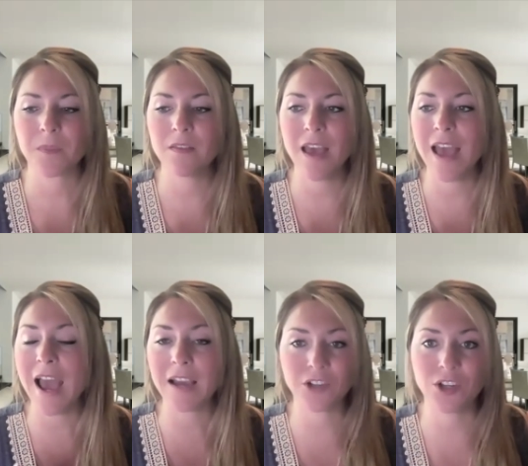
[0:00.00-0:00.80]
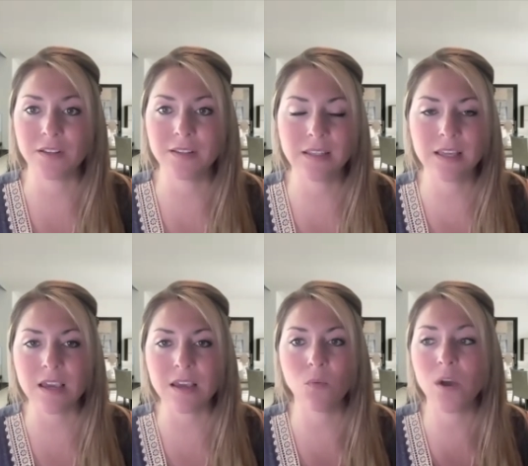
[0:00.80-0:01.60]
the actions,
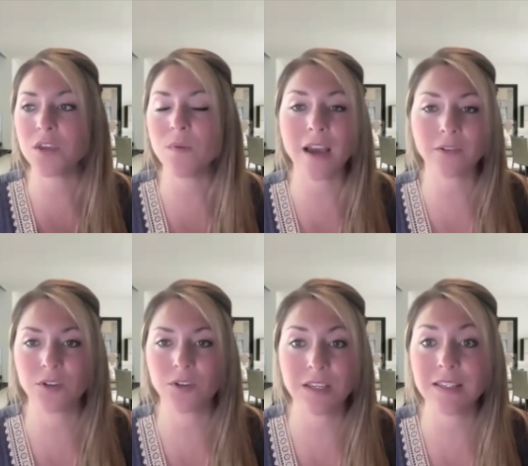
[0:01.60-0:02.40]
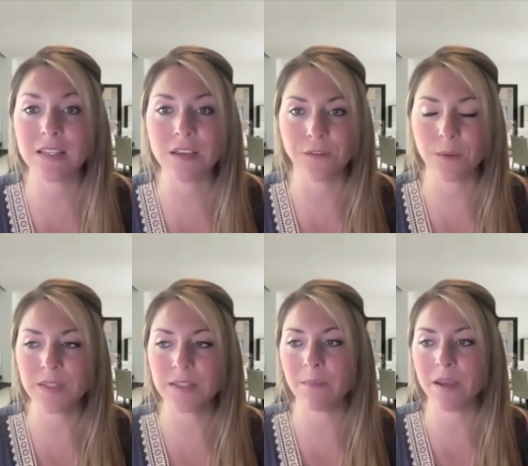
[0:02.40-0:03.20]
the what you actually see from
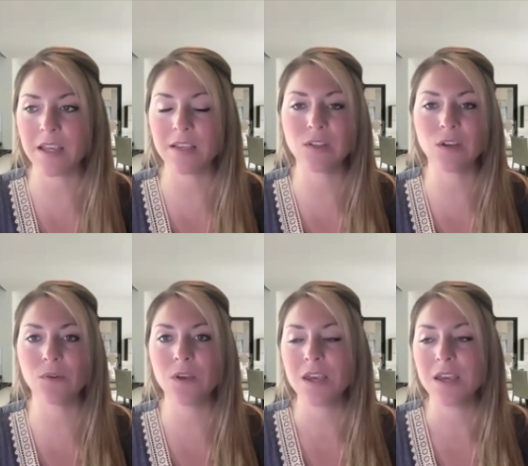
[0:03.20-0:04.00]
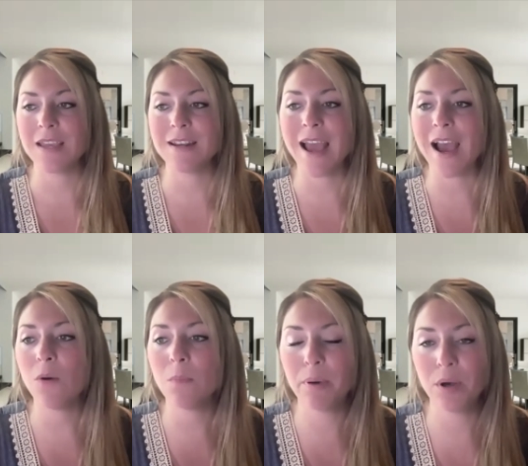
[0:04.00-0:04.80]
somebody. So an
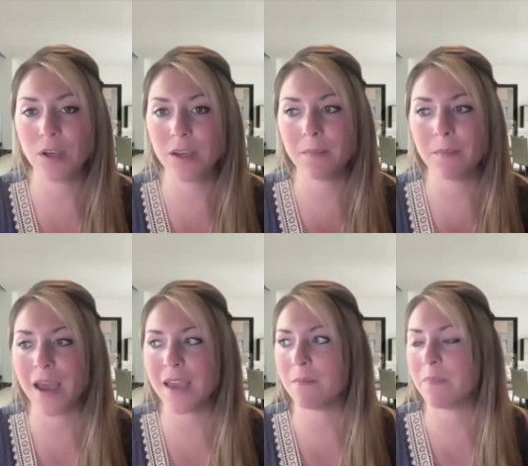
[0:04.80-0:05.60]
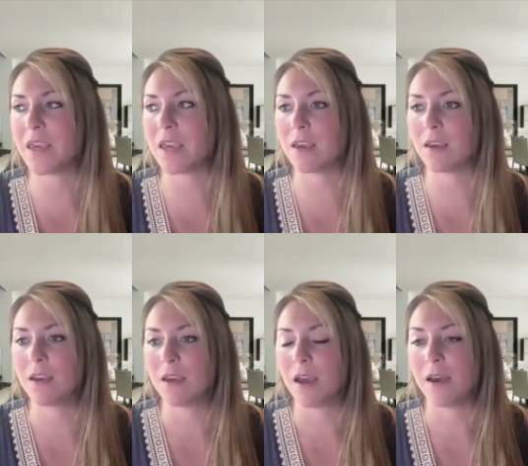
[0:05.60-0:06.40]
output might be
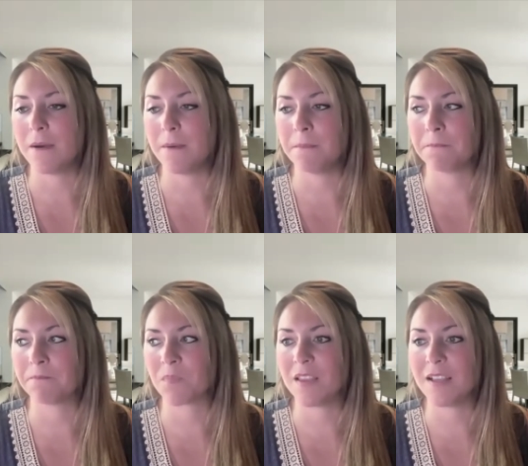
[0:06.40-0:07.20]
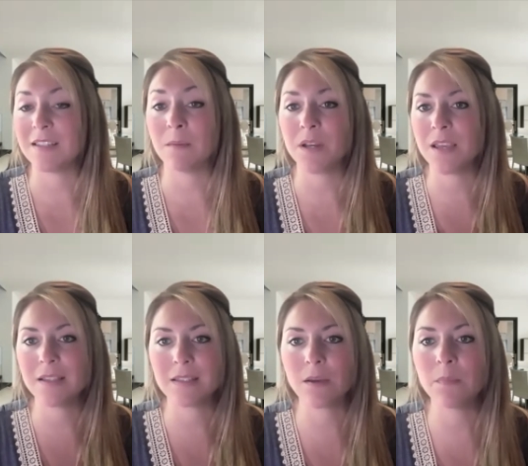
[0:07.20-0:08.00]
that somebody
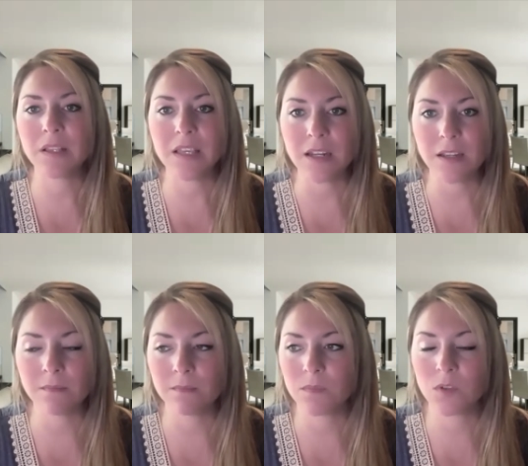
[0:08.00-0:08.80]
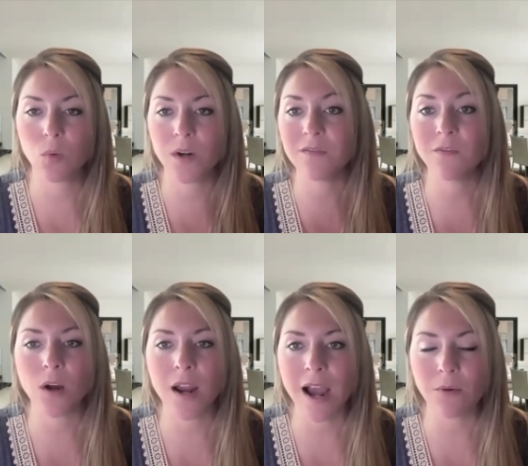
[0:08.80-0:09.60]
has completed
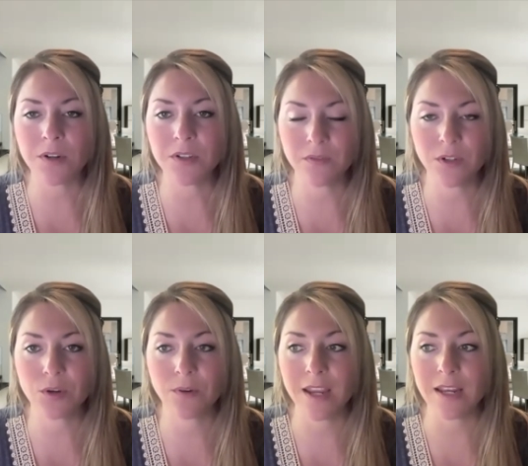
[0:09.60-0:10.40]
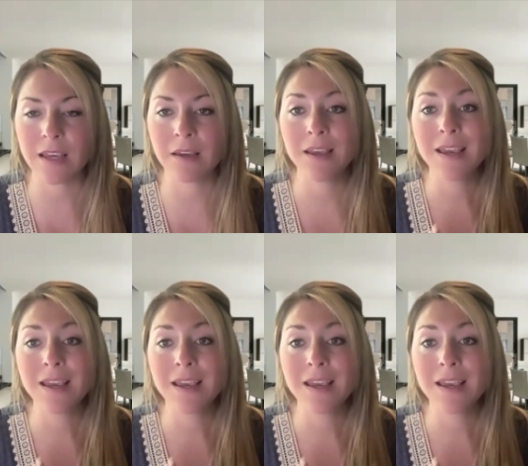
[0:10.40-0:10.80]
24 hours of a training.